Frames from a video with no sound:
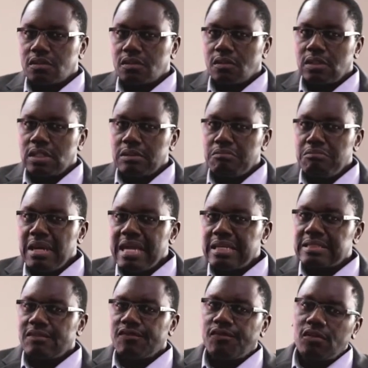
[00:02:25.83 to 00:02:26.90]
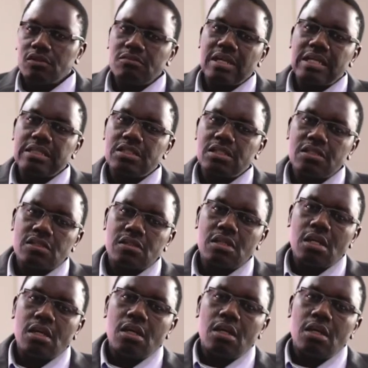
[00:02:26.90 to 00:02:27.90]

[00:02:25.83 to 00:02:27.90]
So it makes the fund manager's